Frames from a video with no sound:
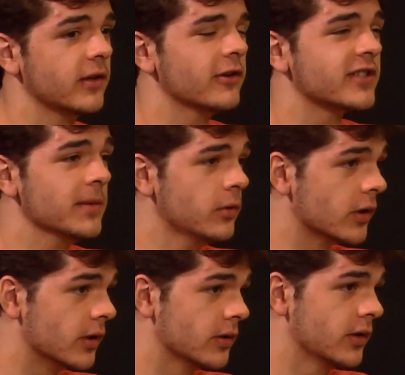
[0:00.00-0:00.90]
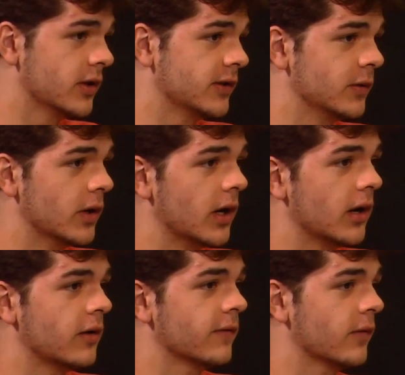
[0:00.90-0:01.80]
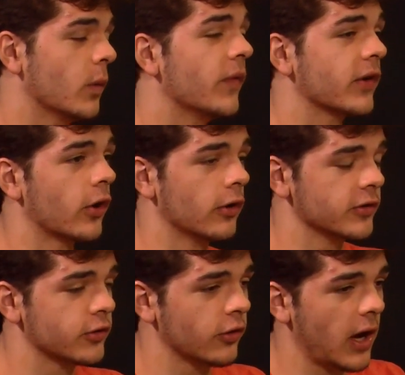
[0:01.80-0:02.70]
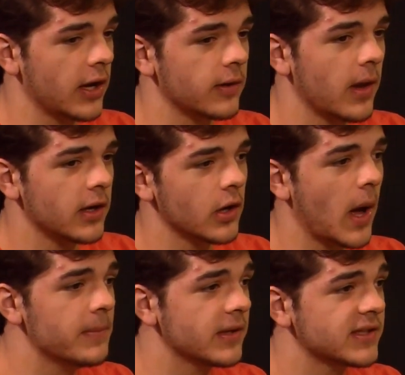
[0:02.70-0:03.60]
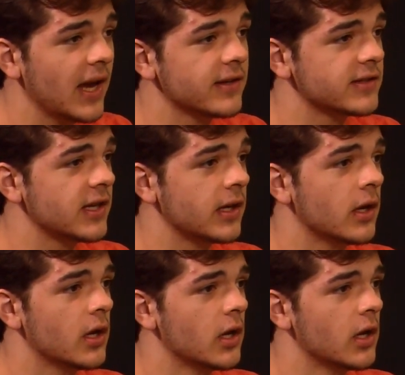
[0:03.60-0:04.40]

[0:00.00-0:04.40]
They're similar to what the Colonels created, and I'm excited to see